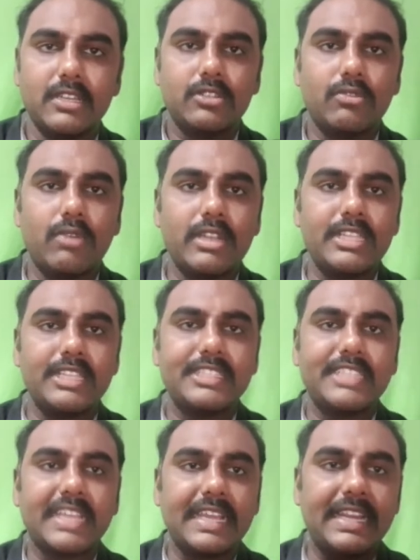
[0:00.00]
So what is the
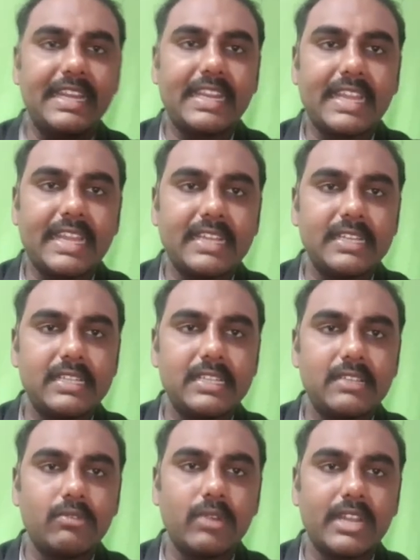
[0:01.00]
second
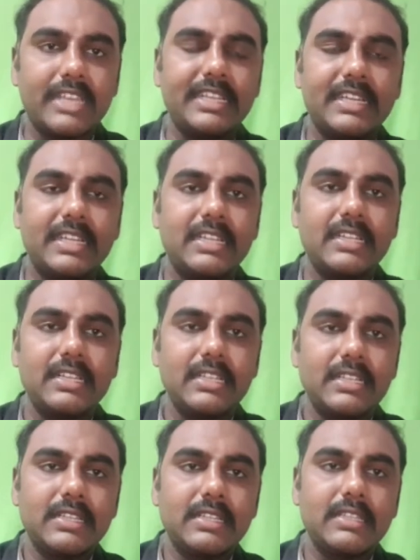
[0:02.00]
triangle what I said
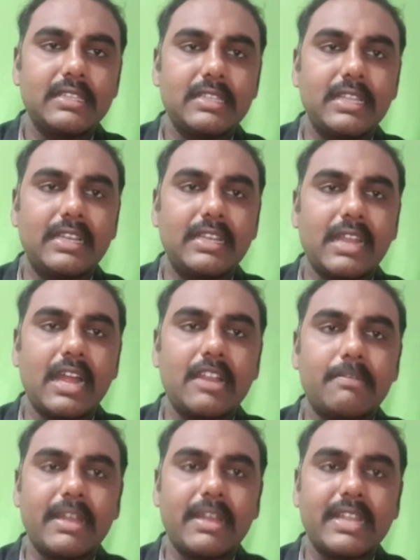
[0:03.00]
the
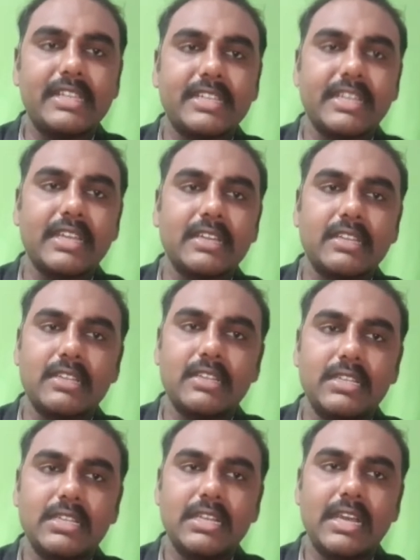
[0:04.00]
Trotman's triangle
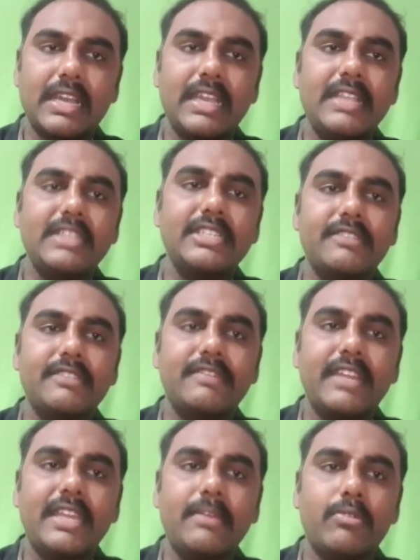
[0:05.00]
again this is
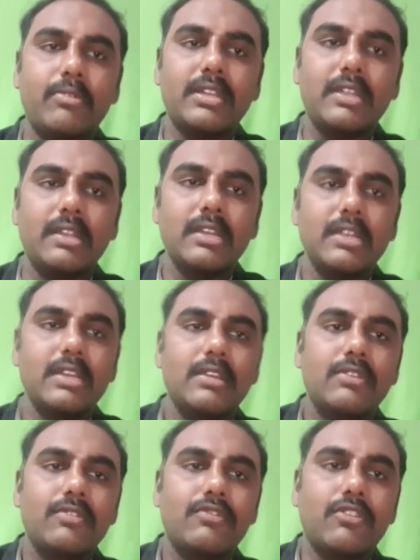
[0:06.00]
very important
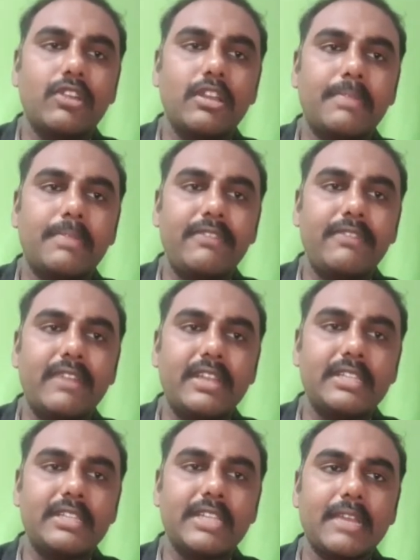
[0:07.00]
for your
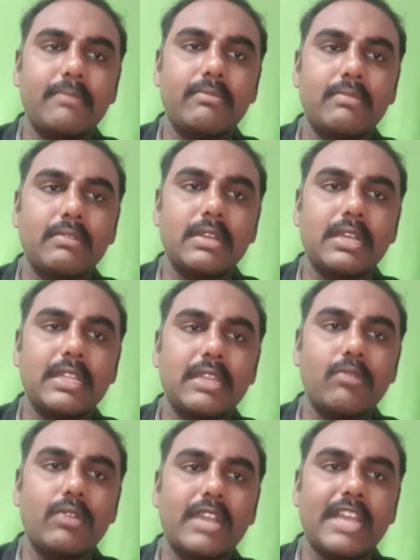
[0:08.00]
pre-finals I am uh, they
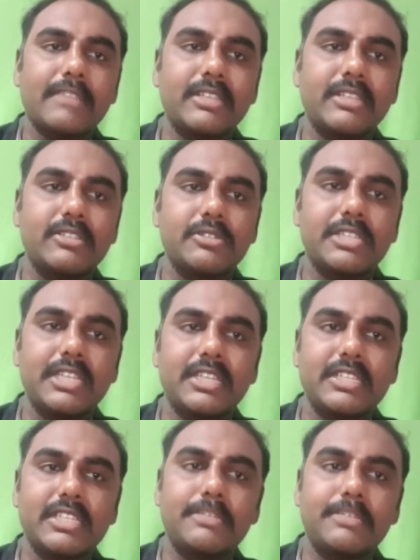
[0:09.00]
won't ask much question in
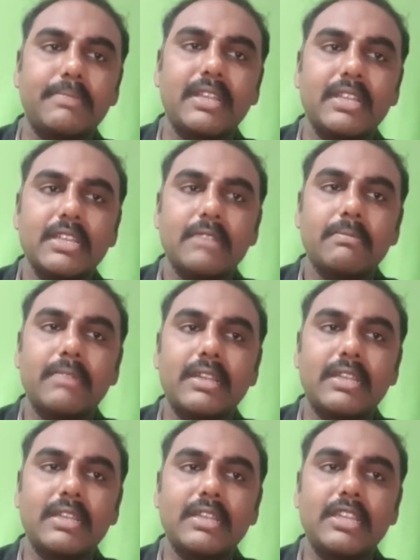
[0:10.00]
this but
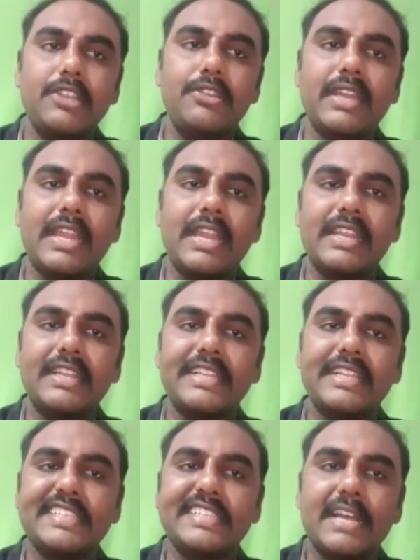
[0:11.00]
but in your entrance
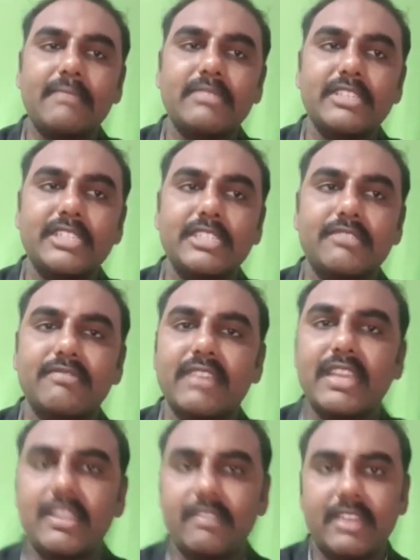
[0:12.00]
exam this is
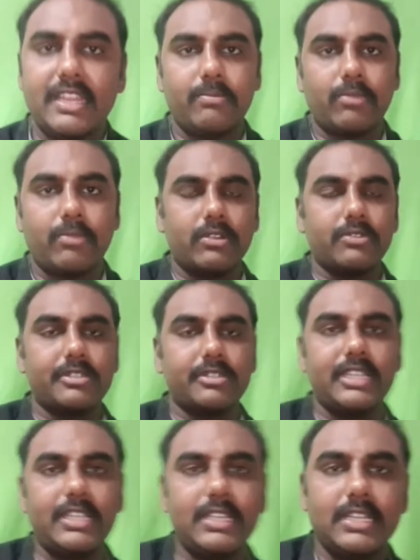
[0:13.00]
very very important
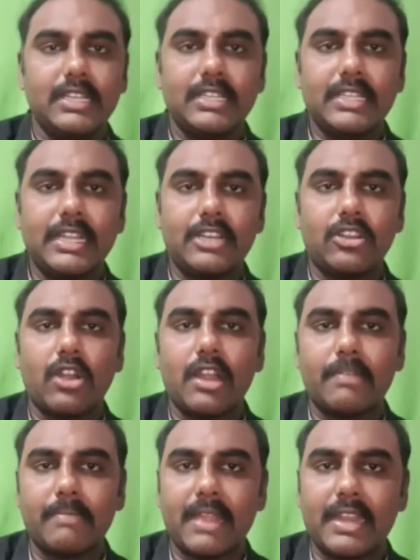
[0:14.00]
question that
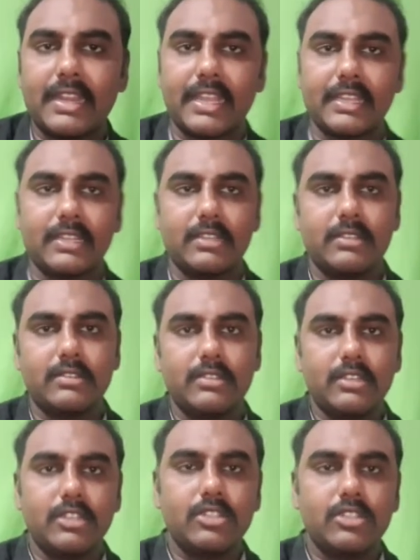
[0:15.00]
Trotman triangle.
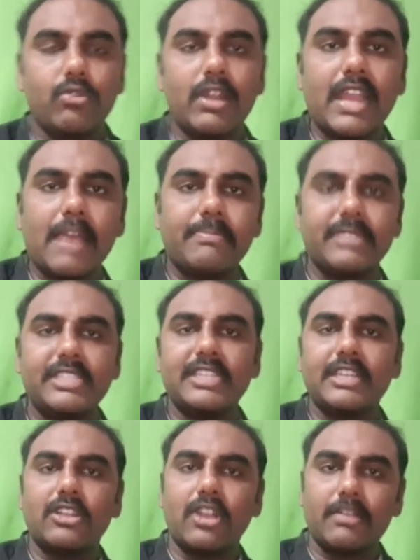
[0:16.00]
So what happens in
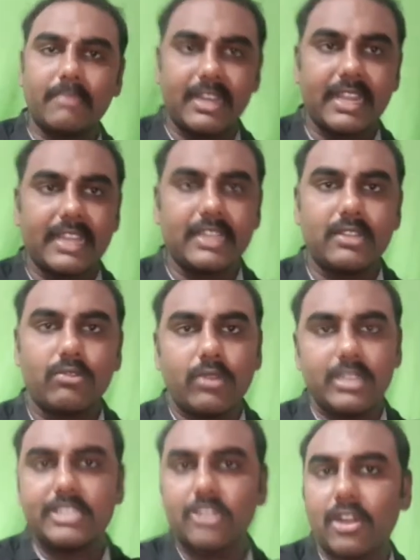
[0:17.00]
a Trotman triangle
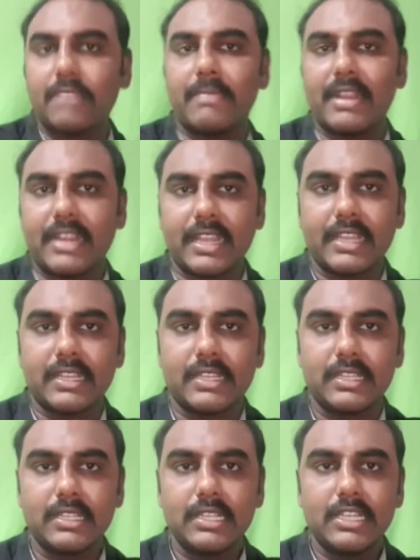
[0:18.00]
what is Trotman triangle?